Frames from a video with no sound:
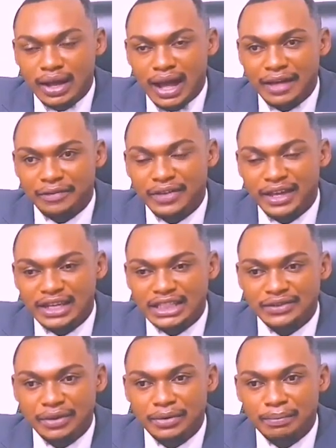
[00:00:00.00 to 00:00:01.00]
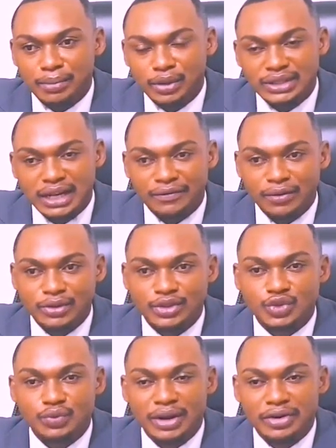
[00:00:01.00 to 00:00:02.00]
I think it's very important for
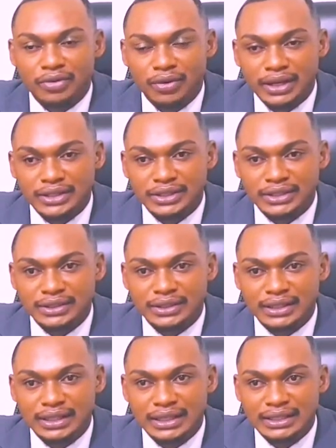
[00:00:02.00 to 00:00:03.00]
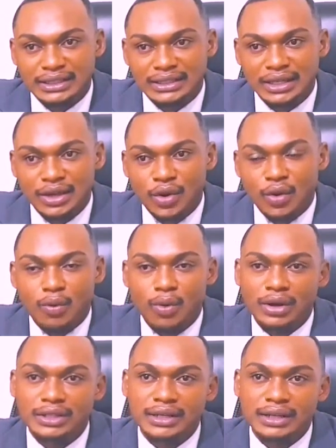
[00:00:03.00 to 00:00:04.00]
us to address is
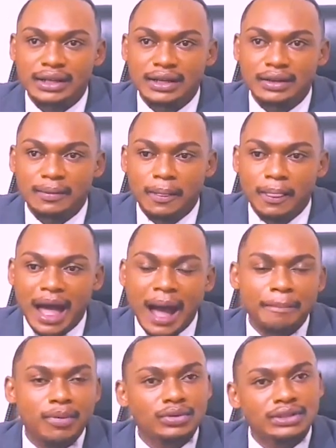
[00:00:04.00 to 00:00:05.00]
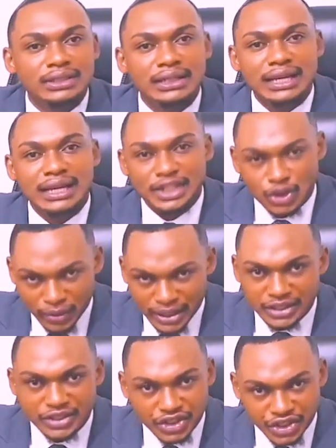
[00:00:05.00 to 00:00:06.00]
what happens in the case where
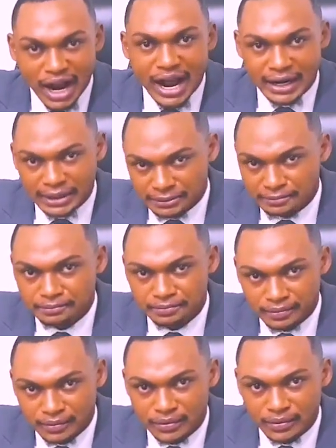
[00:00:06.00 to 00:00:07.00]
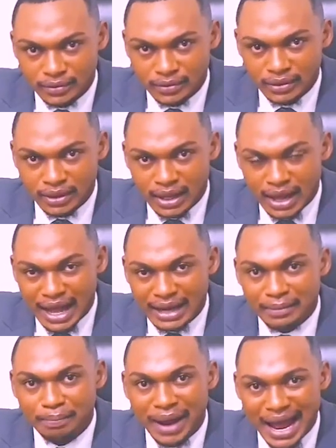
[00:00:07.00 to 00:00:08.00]
there's a child and
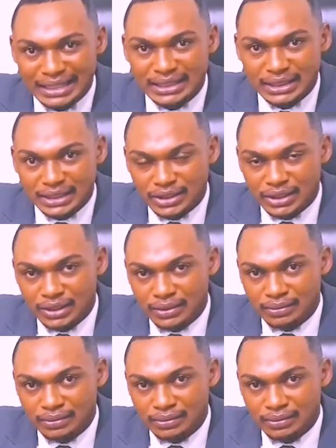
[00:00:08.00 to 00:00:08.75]
the parties